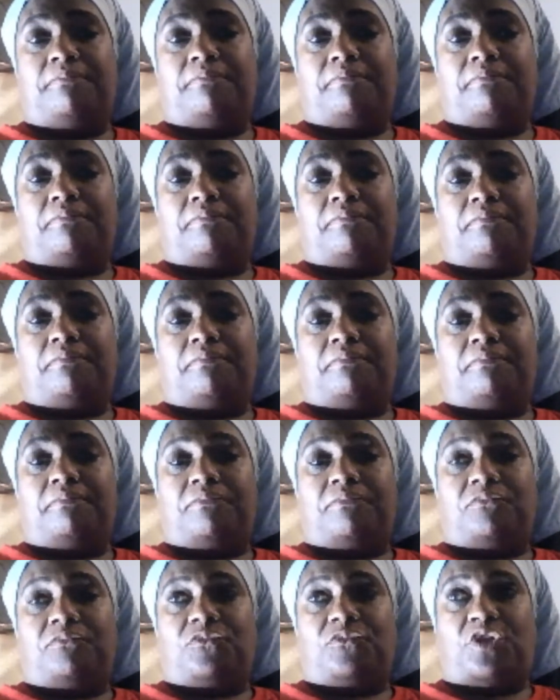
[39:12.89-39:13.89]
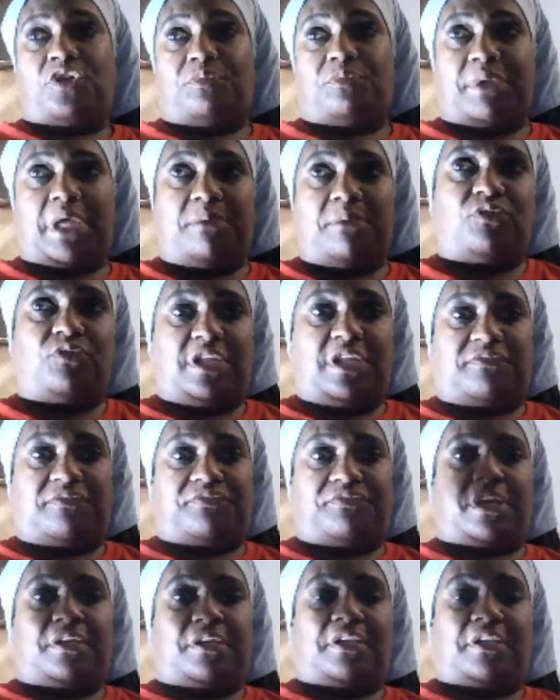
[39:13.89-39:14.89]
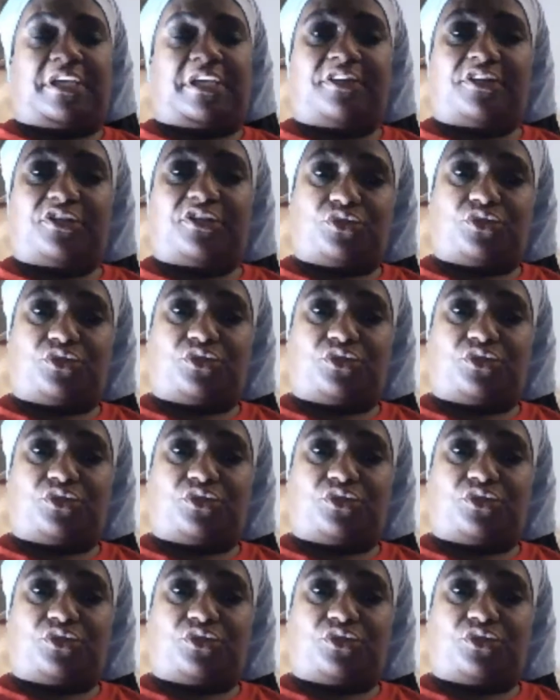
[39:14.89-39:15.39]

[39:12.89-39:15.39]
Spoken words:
The baby was left there in the swing.